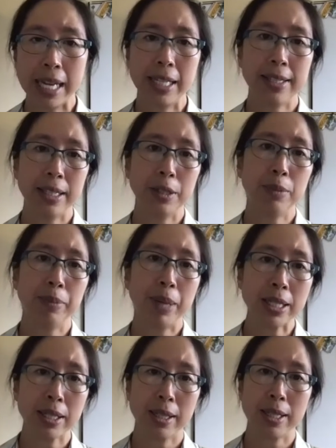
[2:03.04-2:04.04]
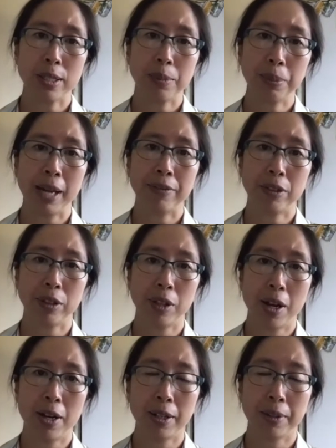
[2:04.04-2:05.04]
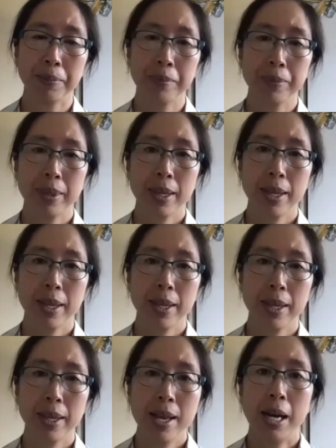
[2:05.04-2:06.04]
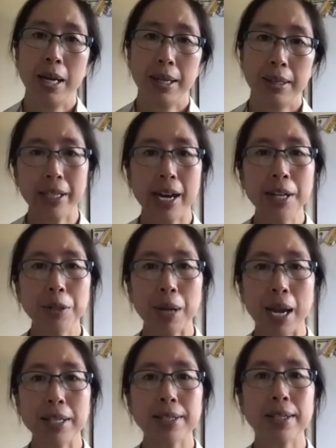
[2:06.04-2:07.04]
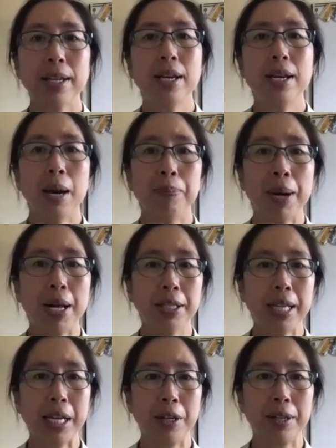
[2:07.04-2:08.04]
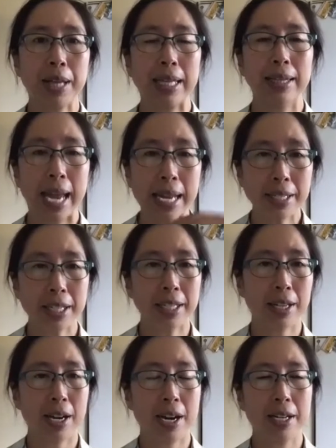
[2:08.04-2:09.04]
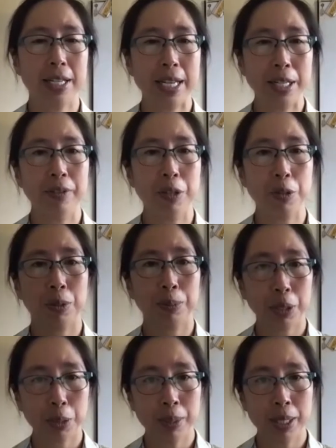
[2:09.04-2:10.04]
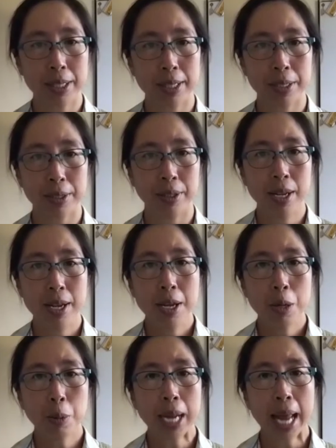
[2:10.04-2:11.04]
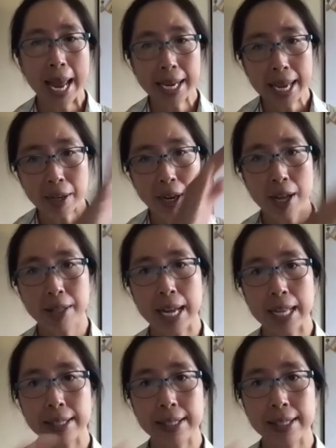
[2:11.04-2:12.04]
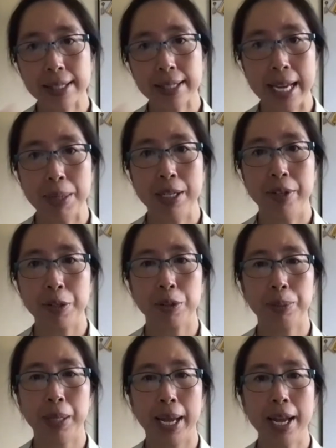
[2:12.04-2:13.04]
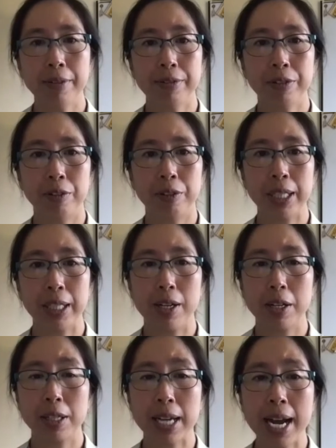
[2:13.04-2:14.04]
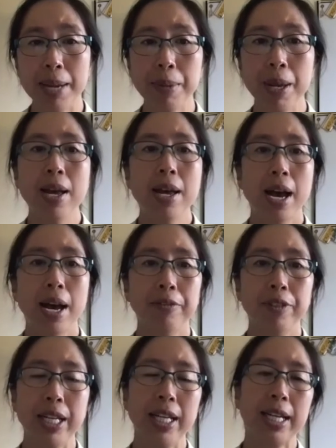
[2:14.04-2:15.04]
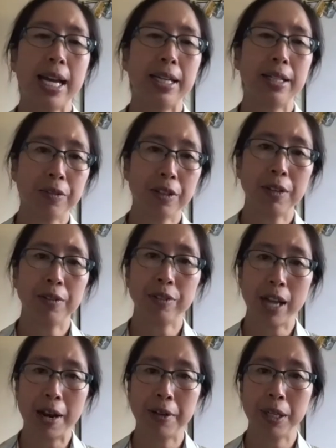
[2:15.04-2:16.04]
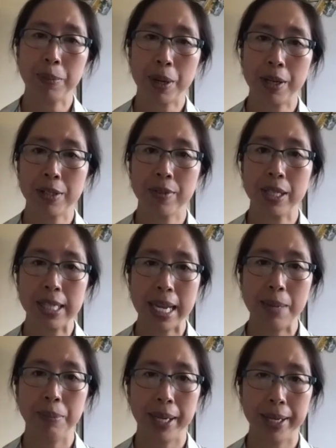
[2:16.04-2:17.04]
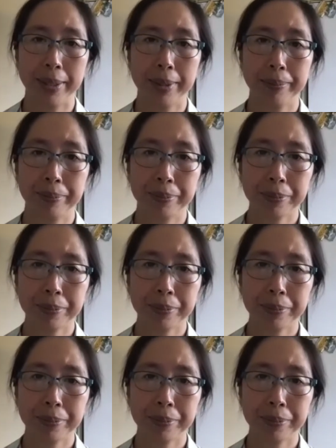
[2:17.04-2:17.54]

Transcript: on any single musk thistle plant for long. In contrast, a pollinator that landed on an individual plumeless thistle would hang out on that same individual plant for a really long time, feeding at different flowering parts of the same plant.